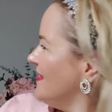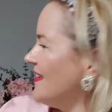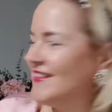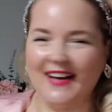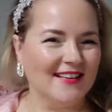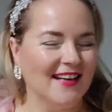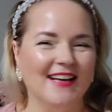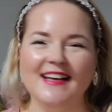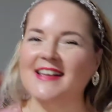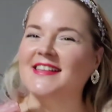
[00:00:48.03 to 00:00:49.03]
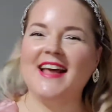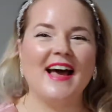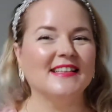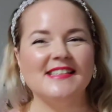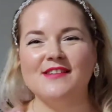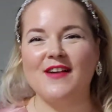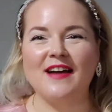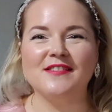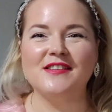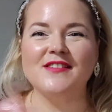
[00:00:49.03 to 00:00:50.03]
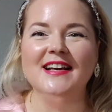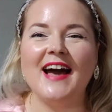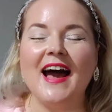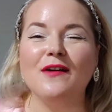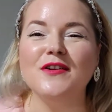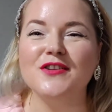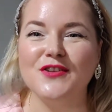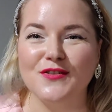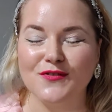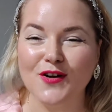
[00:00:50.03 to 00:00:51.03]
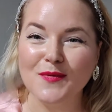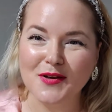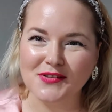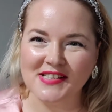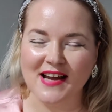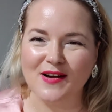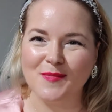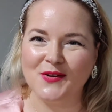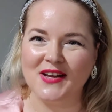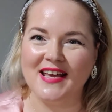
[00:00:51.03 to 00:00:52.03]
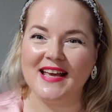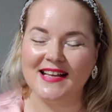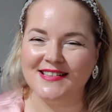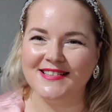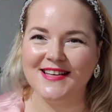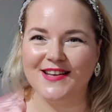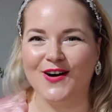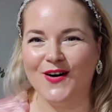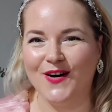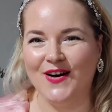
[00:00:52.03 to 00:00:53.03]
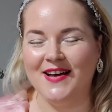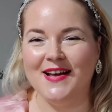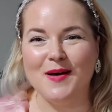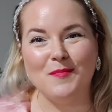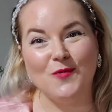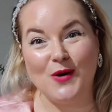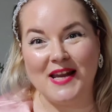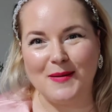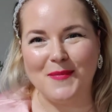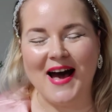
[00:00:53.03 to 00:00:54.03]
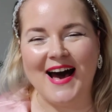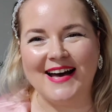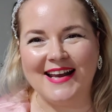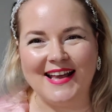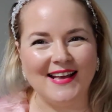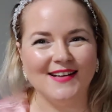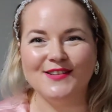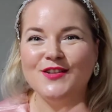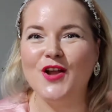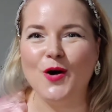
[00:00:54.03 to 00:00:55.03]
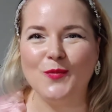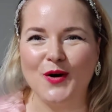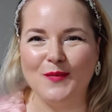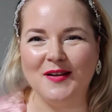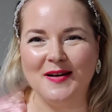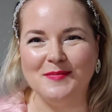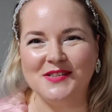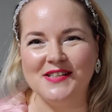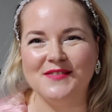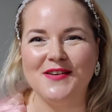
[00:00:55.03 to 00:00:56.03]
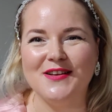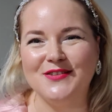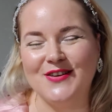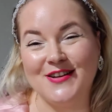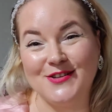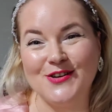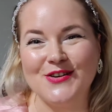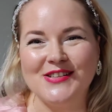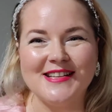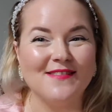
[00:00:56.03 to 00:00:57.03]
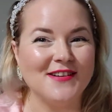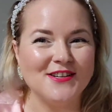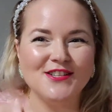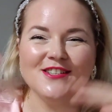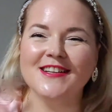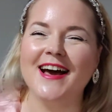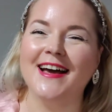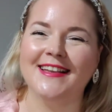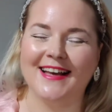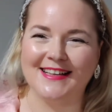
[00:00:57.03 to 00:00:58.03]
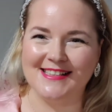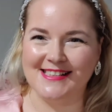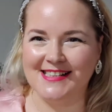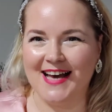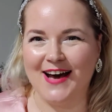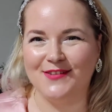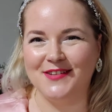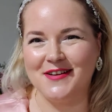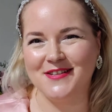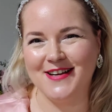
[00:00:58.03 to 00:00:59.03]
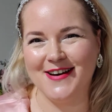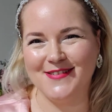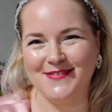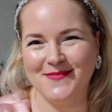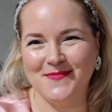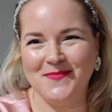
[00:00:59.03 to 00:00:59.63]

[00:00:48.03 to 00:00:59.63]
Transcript: you can dance around. So it carries you from your ceremony into your wedding party, no problems. For you to enjoy yourself and shine like a star of the show.